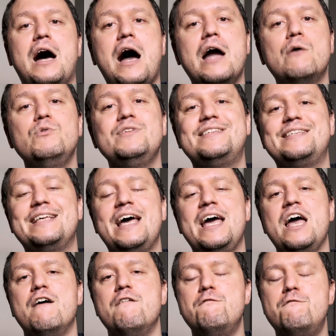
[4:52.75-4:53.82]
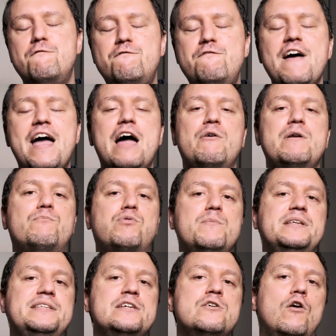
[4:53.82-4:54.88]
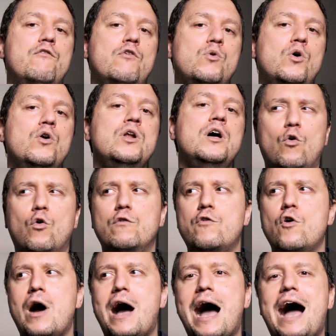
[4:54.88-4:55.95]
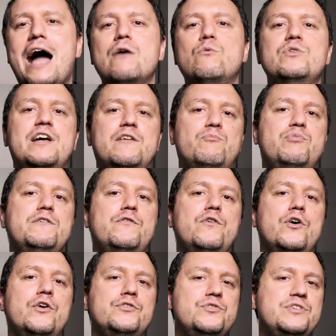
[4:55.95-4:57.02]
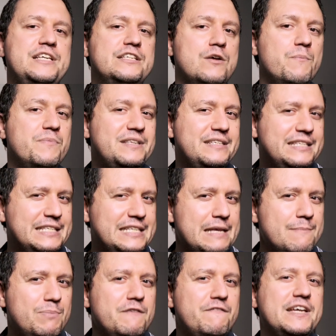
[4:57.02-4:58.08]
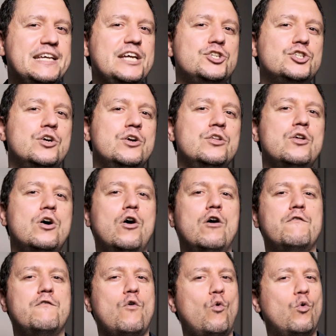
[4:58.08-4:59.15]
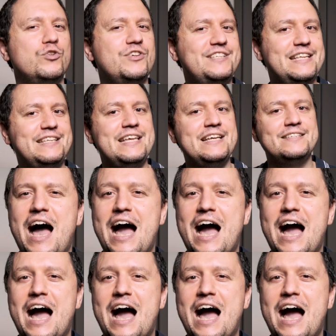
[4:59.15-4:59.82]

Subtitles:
I would say very promising overall, although I would have preferred to see some simplification of all the settings.